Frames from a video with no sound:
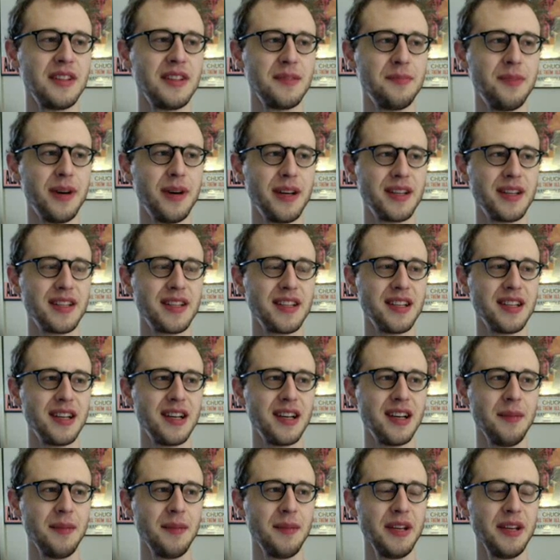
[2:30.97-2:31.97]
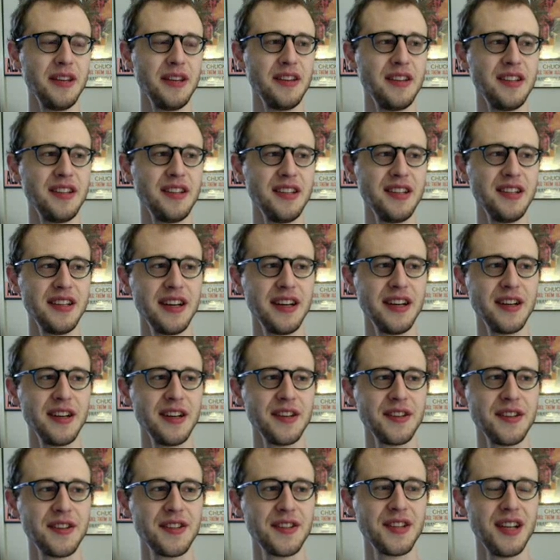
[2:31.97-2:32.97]
but, uh, I mean, the
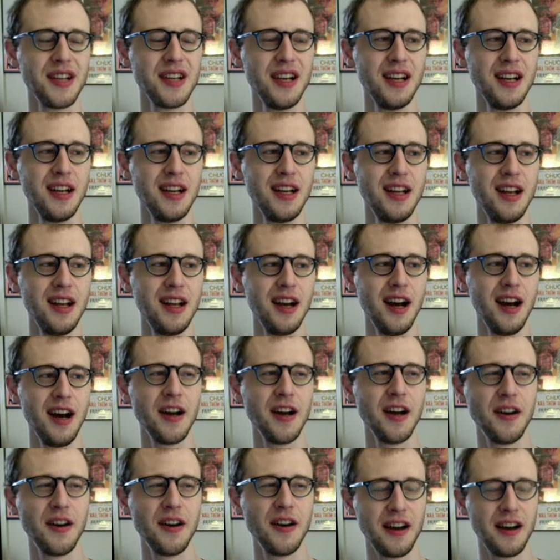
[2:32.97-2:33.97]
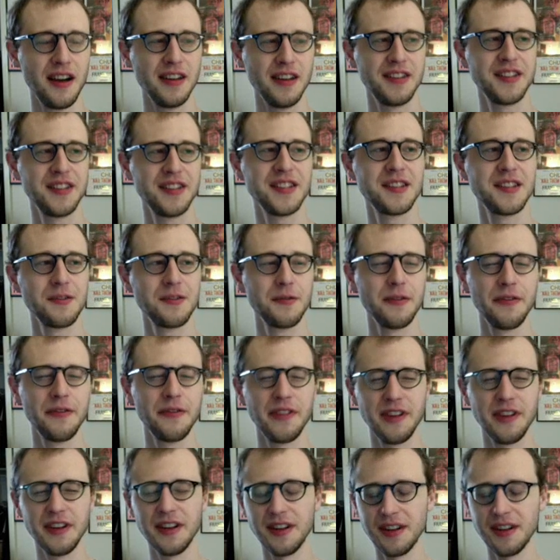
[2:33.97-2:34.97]
details, I don't know, it's just sort of
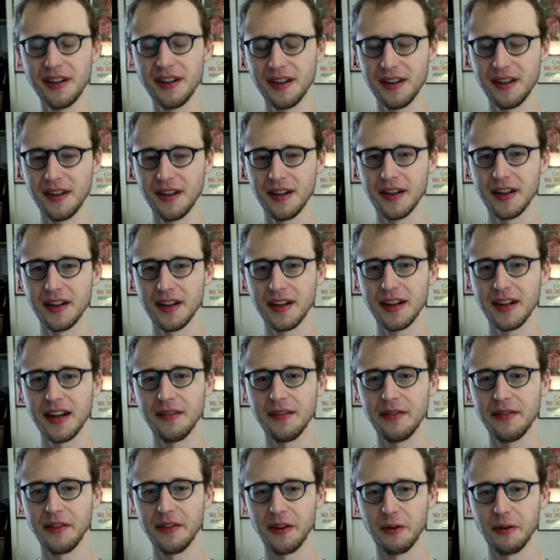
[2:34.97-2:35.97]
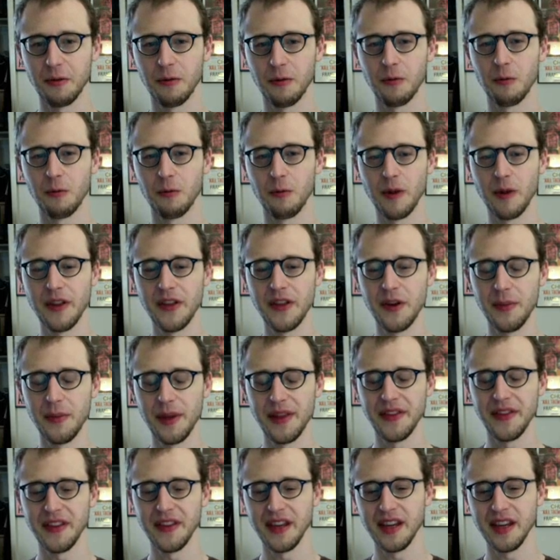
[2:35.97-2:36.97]
the, kind of the rhythm
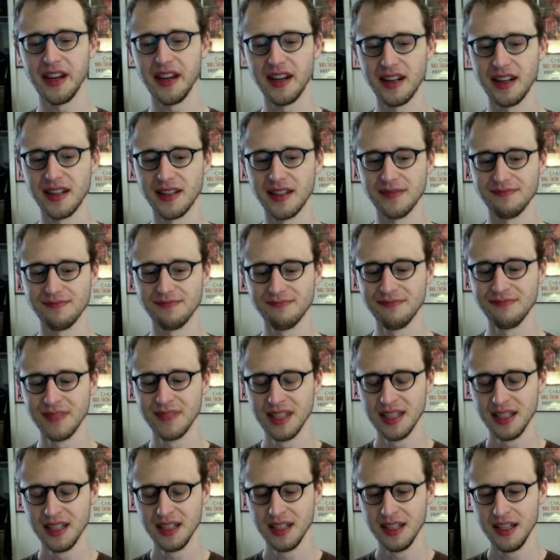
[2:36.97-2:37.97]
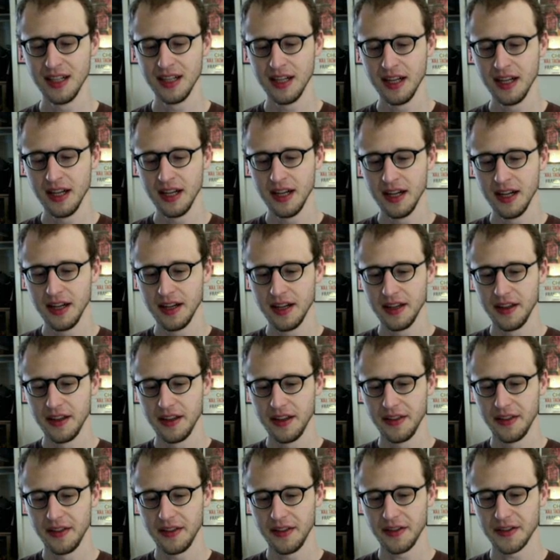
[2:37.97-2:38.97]
and the, um,
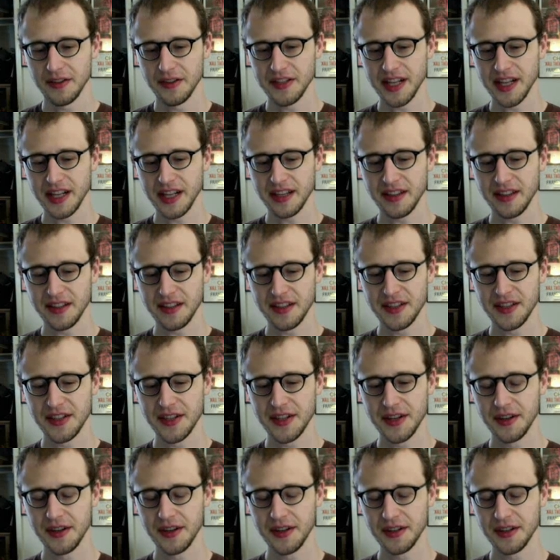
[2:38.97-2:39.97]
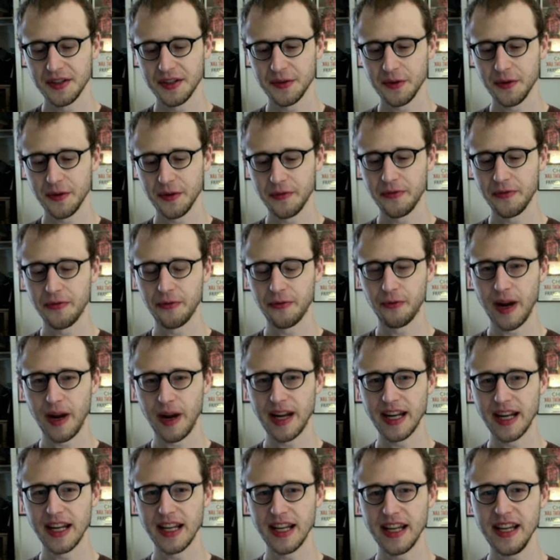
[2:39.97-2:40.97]
there's like this sort of
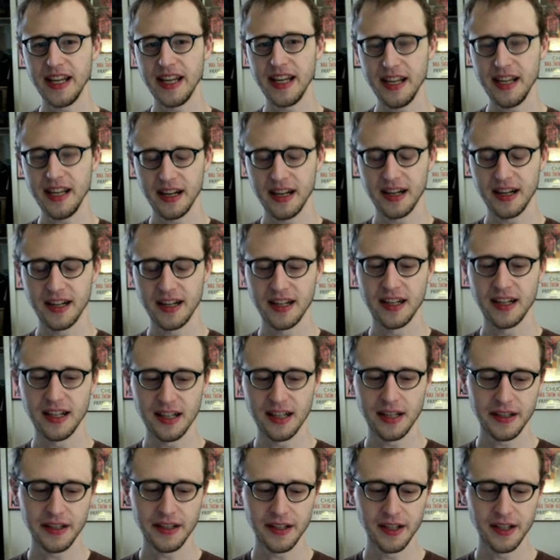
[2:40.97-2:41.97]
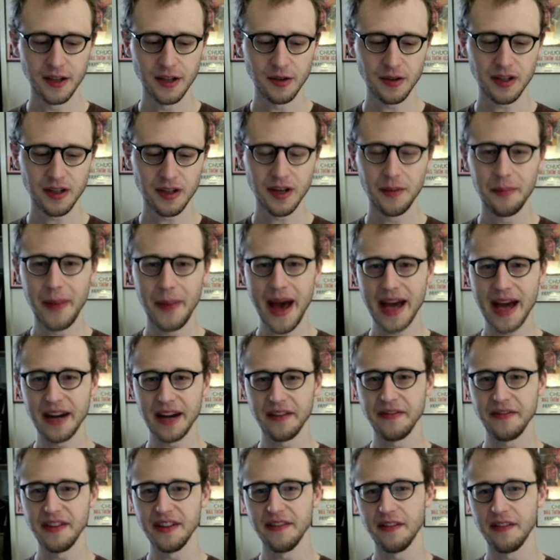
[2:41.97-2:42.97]
friendly, uh, you know,
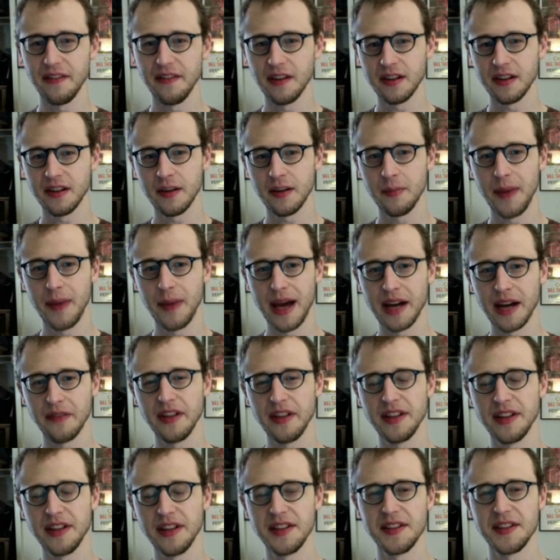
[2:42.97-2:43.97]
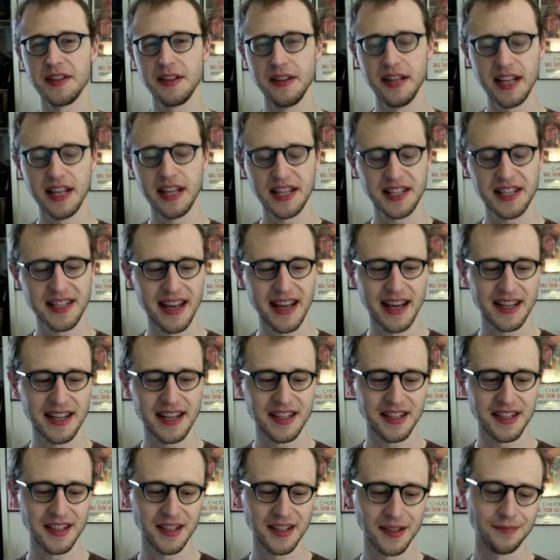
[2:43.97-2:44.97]
combativeness, combativeness
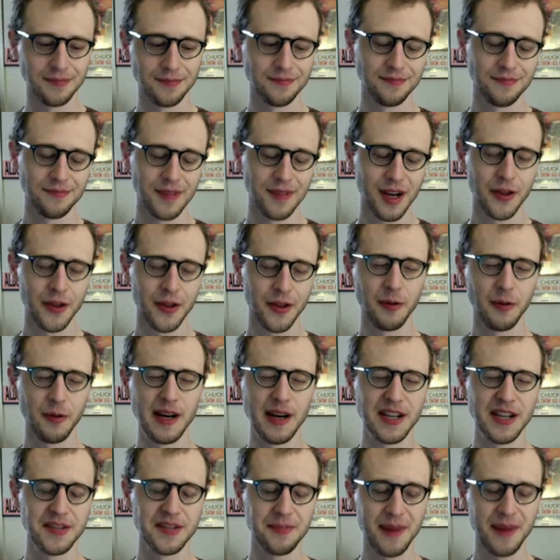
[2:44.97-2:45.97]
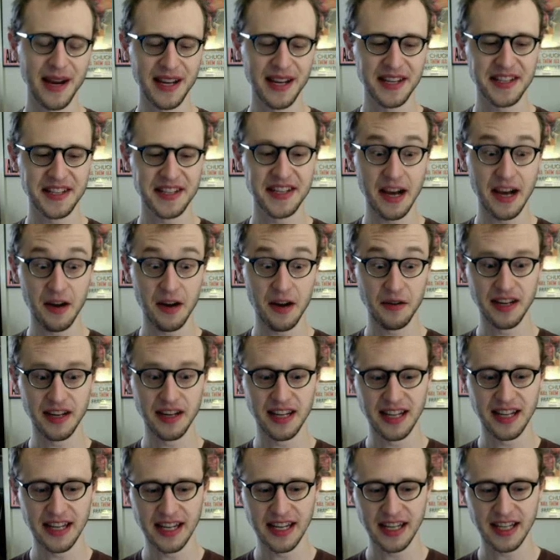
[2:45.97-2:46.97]
that um, otherwise might sound
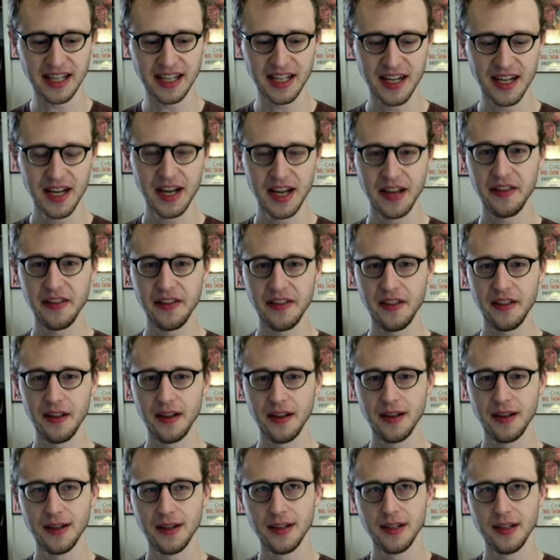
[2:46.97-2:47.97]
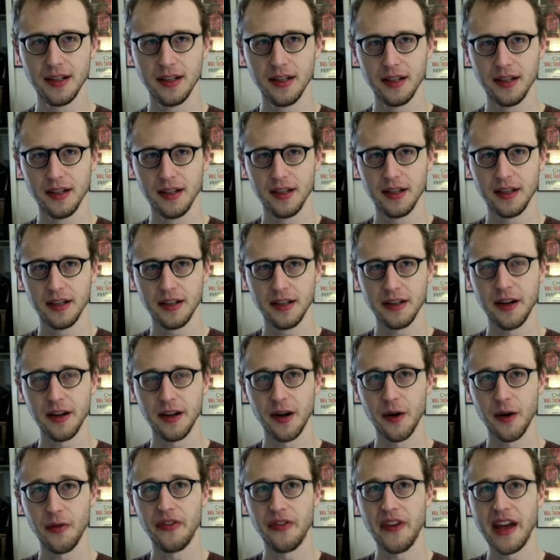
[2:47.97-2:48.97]
like you
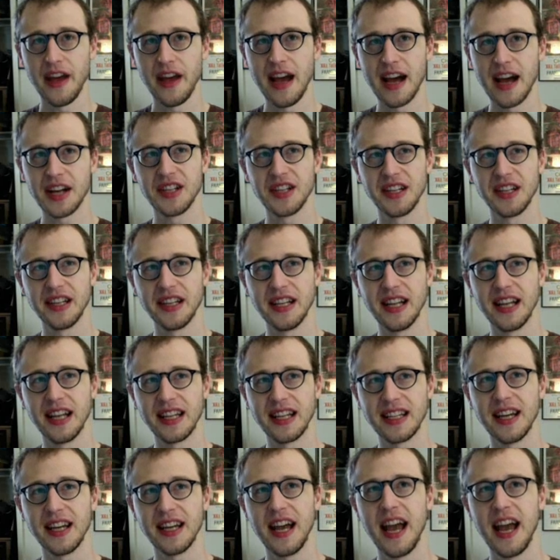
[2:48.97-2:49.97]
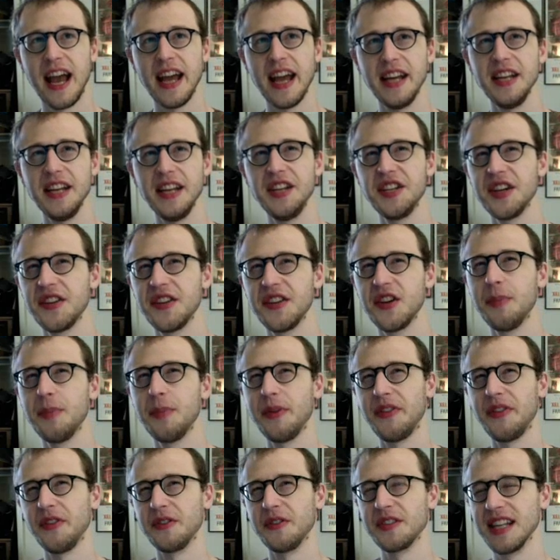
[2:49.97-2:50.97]
know they actually like hate each other,
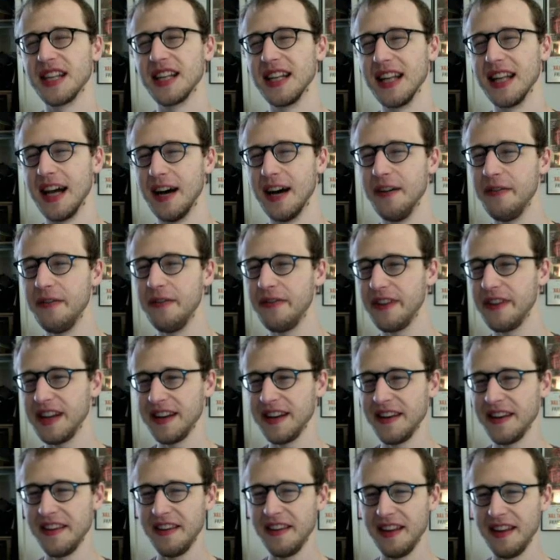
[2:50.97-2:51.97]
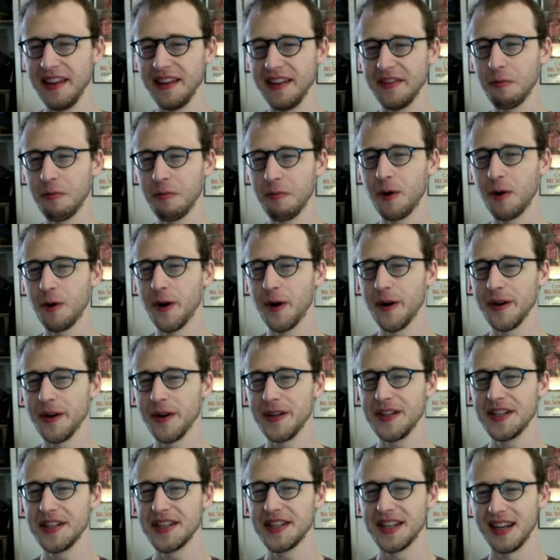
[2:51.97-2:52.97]
but there's love in in the
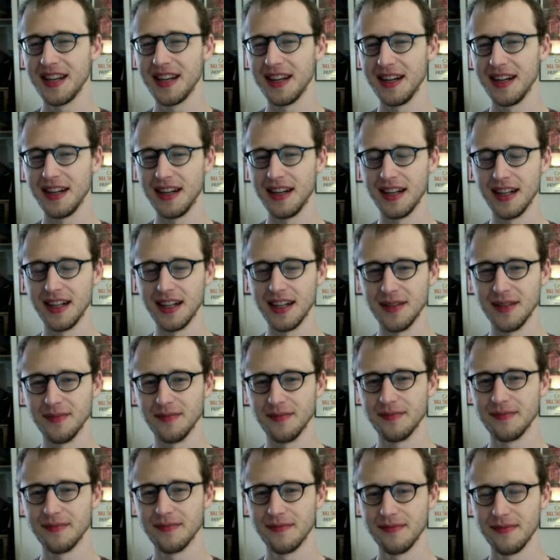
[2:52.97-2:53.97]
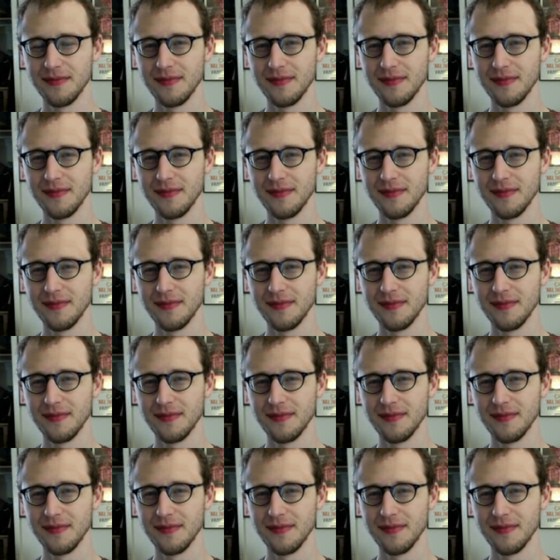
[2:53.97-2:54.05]
words. Um,